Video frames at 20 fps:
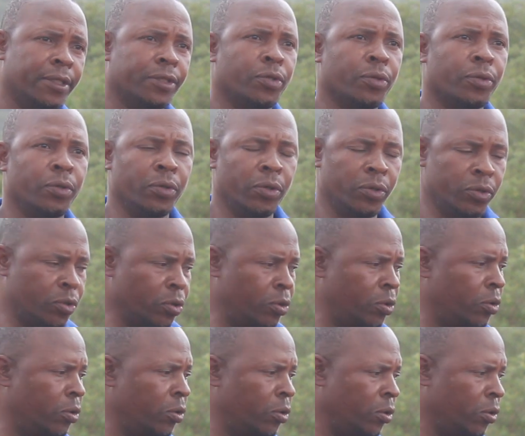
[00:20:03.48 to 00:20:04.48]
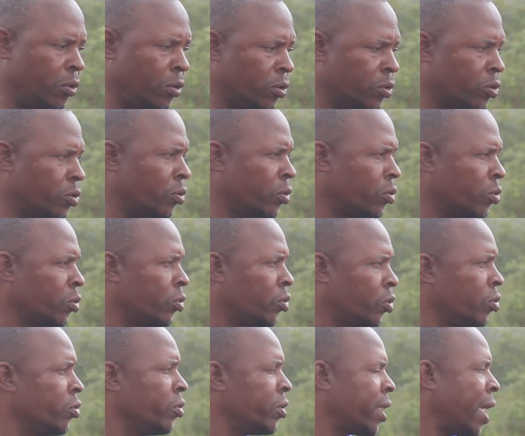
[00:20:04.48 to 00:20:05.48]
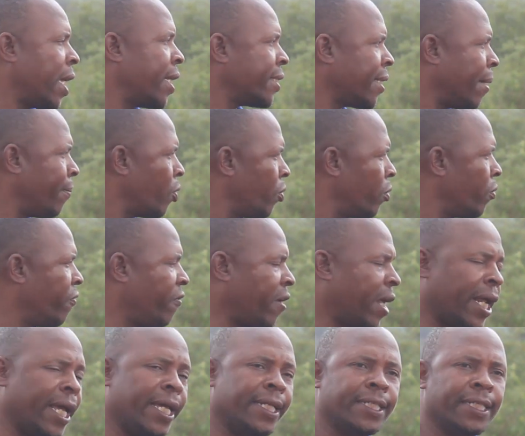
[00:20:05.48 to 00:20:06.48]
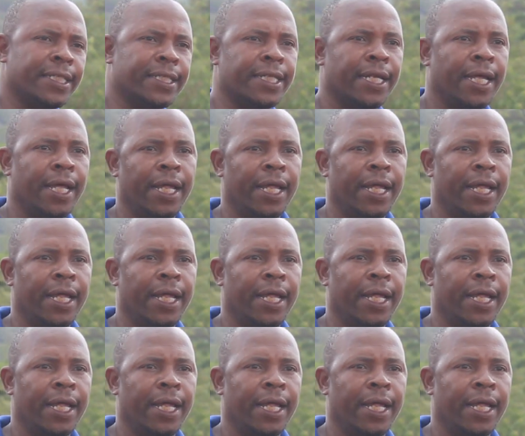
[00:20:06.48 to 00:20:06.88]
to choose some good varieties.